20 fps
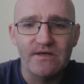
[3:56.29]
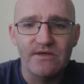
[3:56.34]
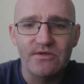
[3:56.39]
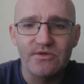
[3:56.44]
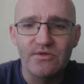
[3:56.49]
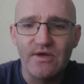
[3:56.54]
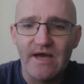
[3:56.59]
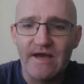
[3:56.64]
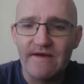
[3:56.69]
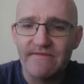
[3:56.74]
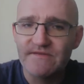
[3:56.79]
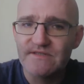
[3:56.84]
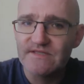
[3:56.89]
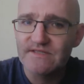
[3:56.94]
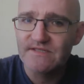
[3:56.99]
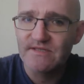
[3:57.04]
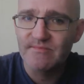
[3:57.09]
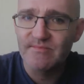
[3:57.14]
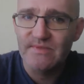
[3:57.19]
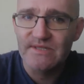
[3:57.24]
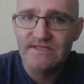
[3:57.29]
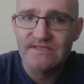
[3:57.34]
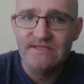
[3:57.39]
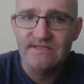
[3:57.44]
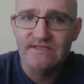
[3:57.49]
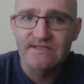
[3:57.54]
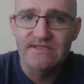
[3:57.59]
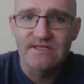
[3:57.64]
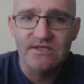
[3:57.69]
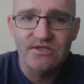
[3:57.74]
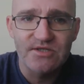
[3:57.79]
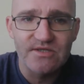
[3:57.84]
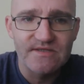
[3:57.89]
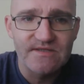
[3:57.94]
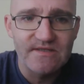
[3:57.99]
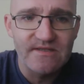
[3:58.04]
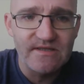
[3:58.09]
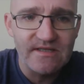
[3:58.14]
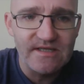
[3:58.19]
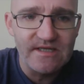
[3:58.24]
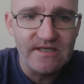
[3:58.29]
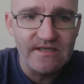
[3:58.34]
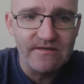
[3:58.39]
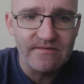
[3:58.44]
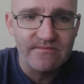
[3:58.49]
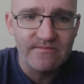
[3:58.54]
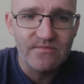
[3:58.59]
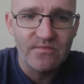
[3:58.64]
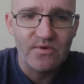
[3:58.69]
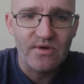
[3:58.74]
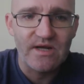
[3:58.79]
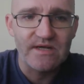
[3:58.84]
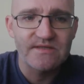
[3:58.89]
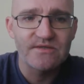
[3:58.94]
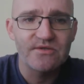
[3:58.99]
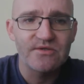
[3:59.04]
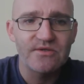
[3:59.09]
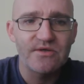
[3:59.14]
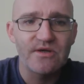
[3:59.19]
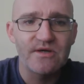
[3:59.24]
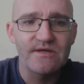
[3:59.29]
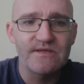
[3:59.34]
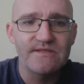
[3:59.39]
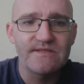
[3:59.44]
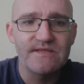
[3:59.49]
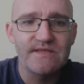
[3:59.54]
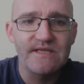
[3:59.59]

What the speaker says: you have to submit it digitally, right? So you're going to